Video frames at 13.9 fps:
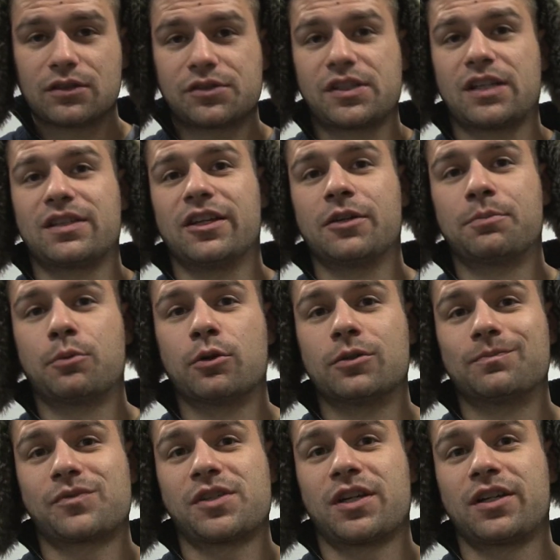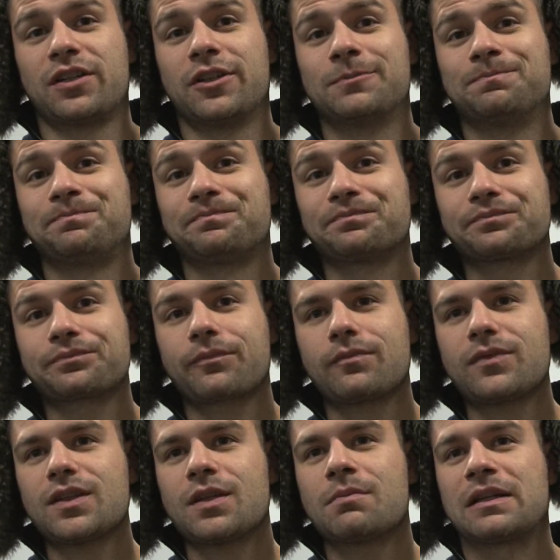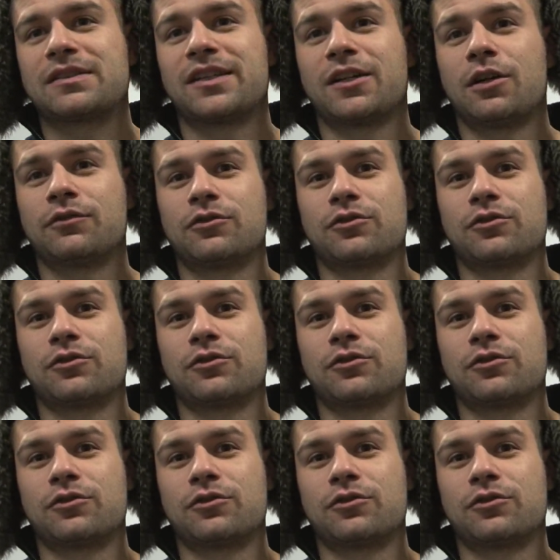Got to the airport, checking in. Not take off to